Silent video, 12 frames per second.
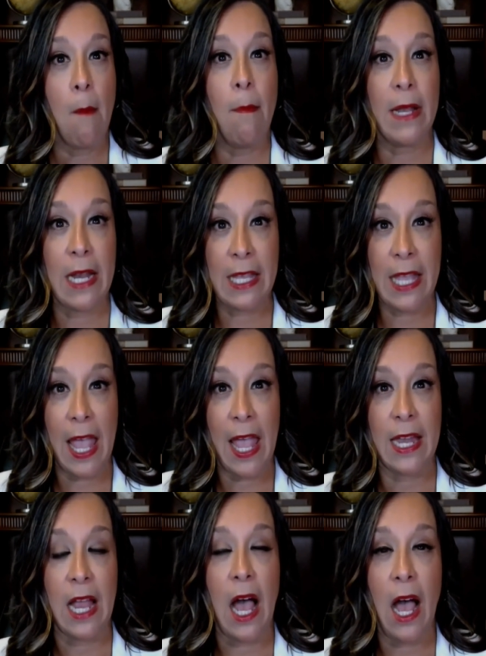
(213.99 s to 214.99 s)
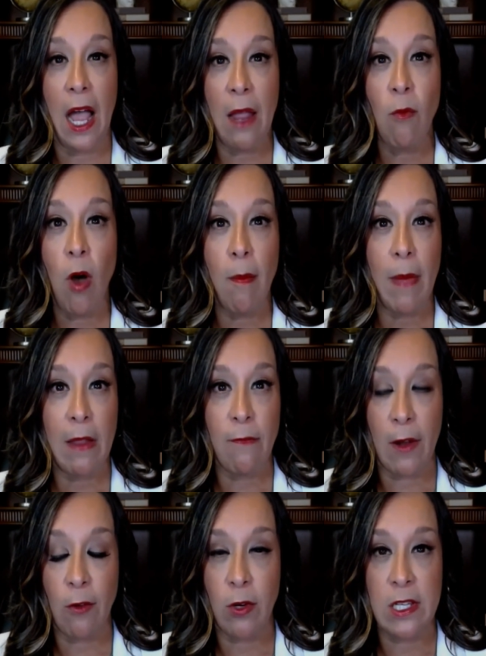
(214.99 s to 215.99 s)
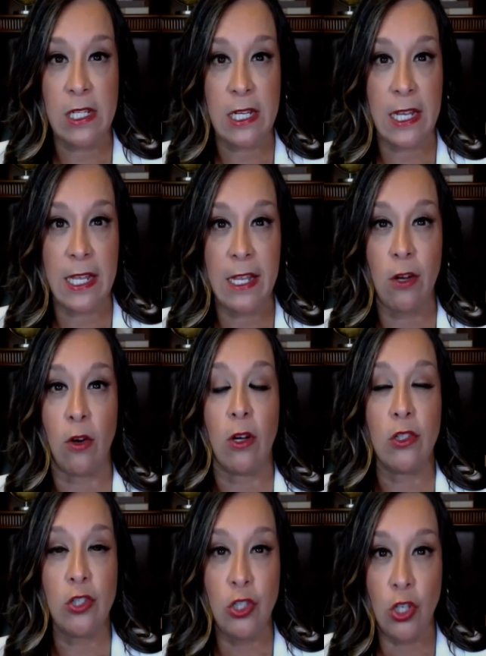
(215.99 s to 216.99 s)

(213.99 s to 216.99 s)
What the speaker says: But again, I want my veterans to hear,